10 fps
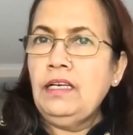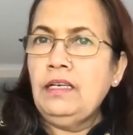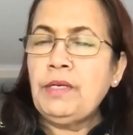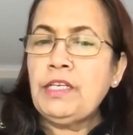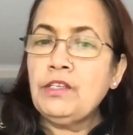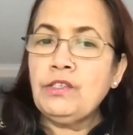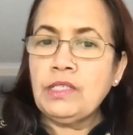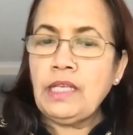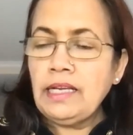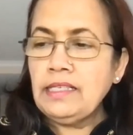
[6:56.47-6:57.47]
British
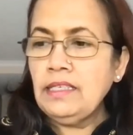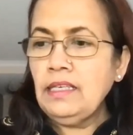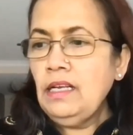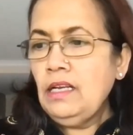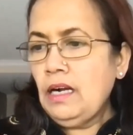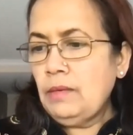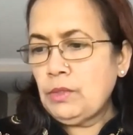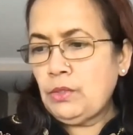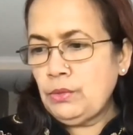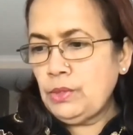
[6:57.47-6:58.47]
society
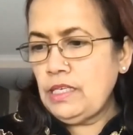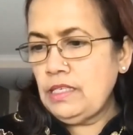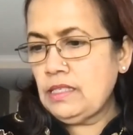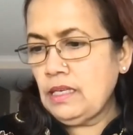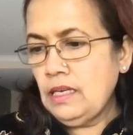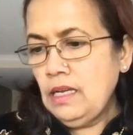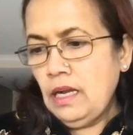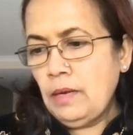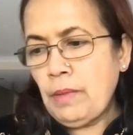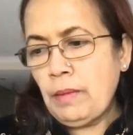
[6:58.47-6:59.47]
through these
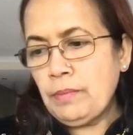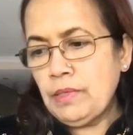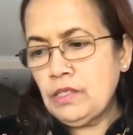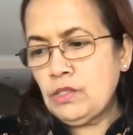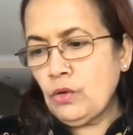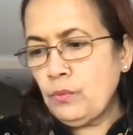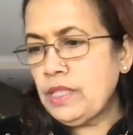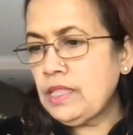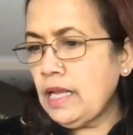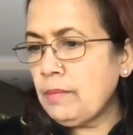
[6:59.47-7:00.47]
members. So
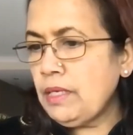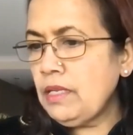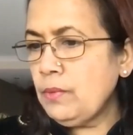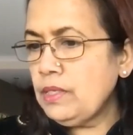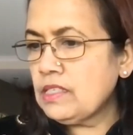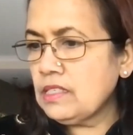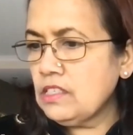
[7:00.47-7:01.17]
with Emily Wilson,